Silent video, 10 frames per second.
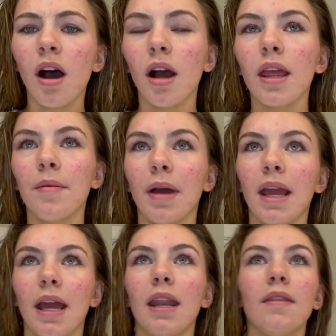in my
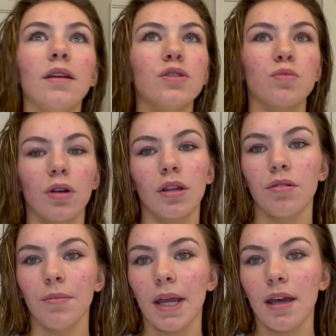hand and then just work it through
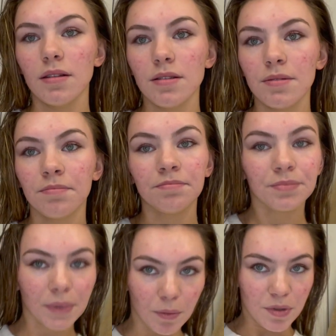my hands.
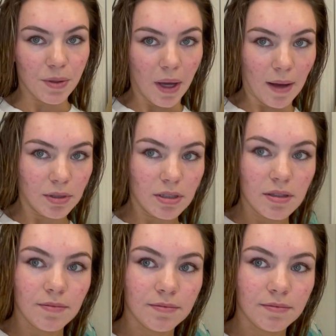We'll see what happens.